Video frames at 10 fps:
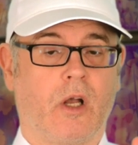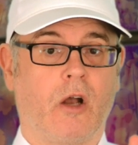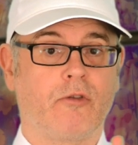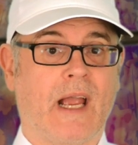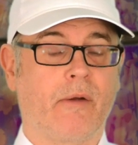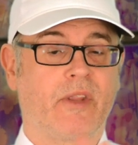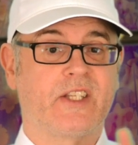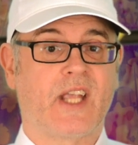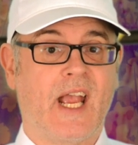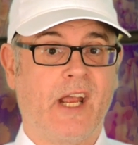around
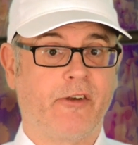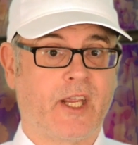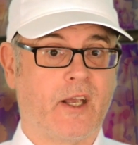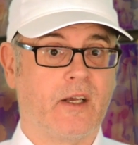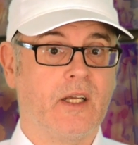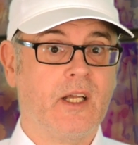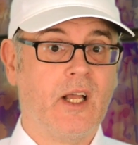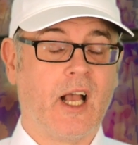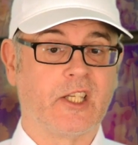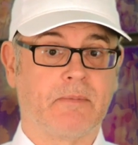this area,
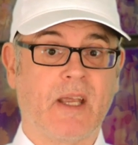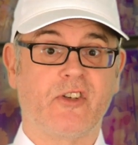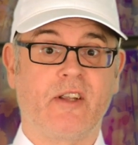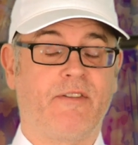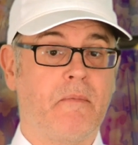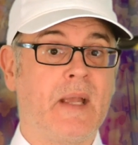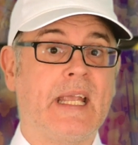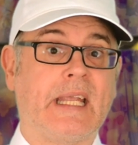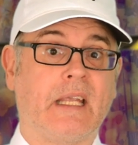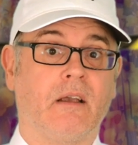especially for
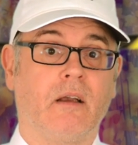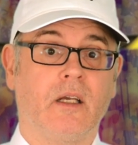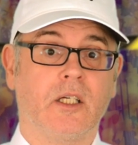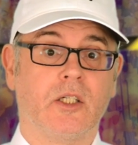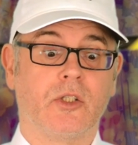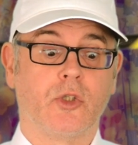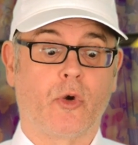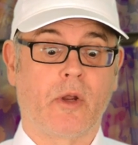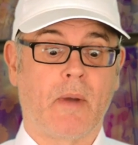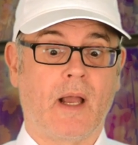me
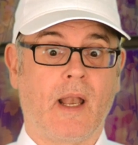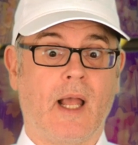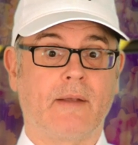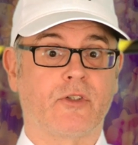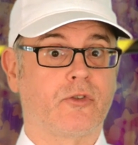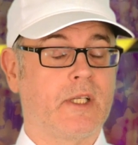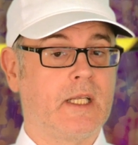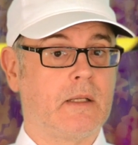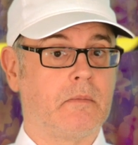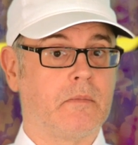during my live
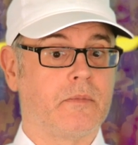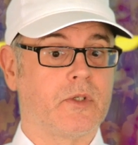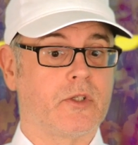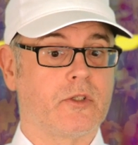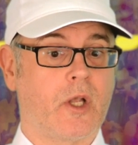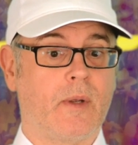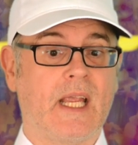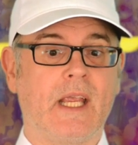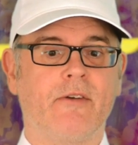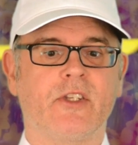streams. So
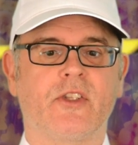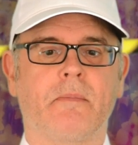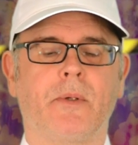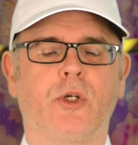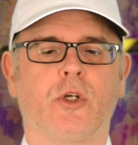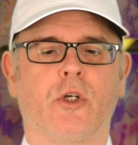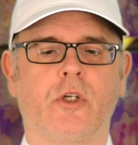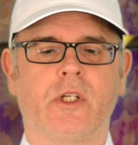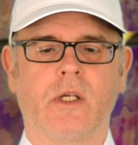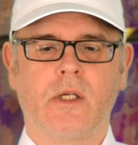here is the
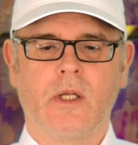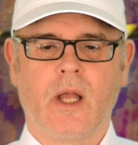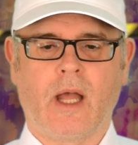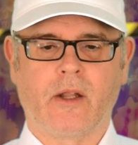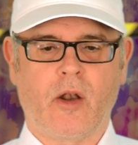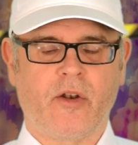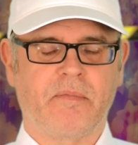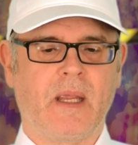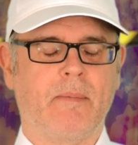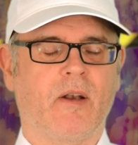bird, and a lot of
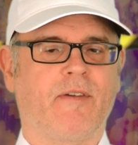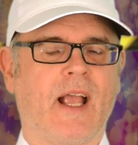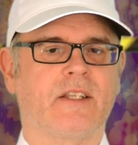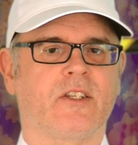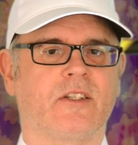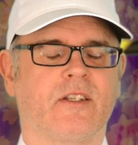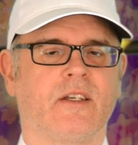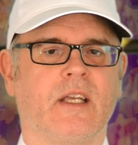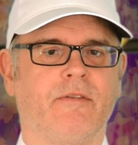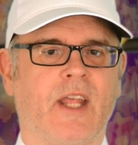people have asked
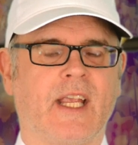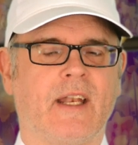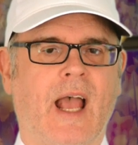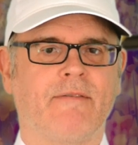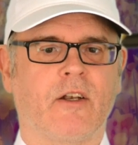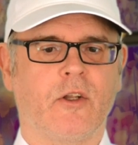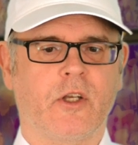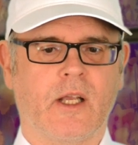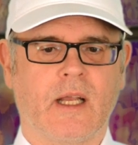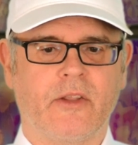if they can have a
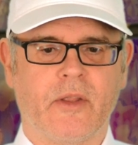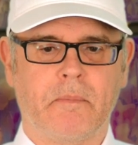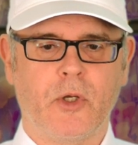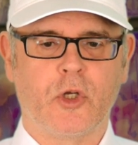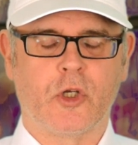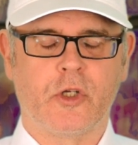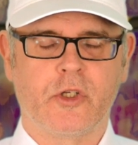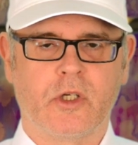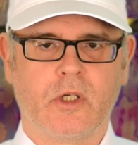look at the bird